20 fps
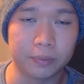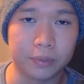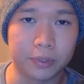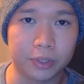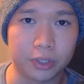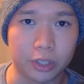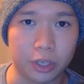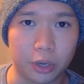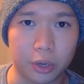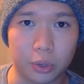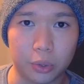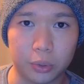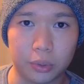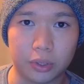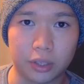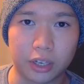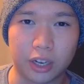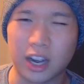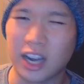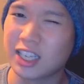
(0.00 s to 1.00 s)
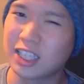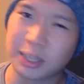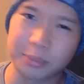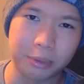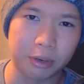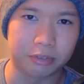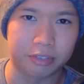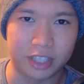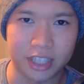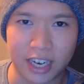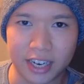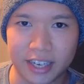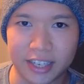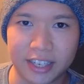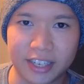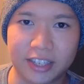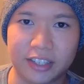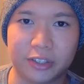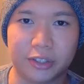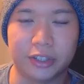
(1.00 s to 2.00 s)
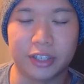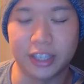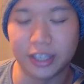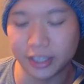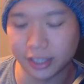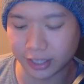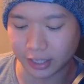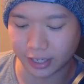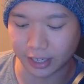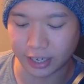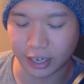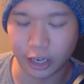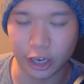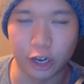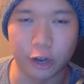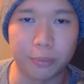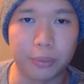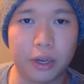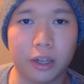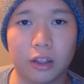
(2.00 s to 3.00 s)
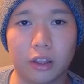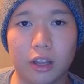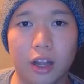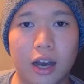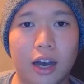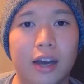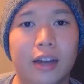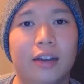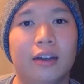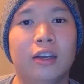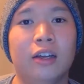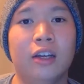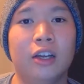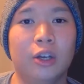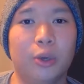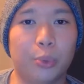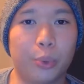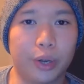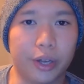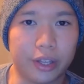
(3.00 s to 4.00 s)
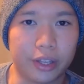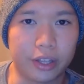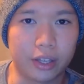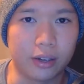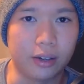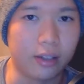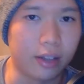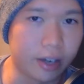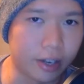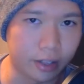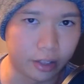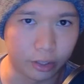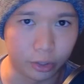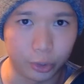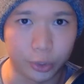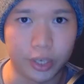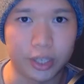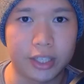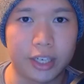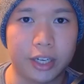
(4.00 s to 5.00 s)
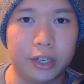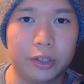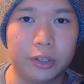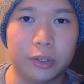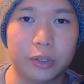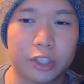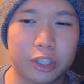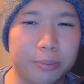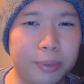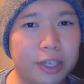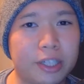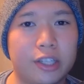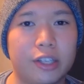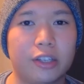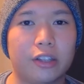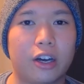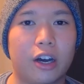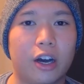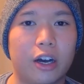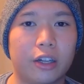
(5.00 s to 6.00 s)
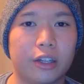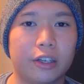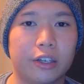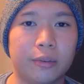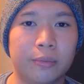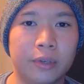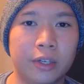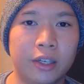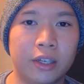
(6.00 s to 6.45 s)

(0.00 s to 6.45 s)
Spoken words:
So the concept of sucking in your knees is going to help a lot with a lot of the tricks that you do, especially the ollie.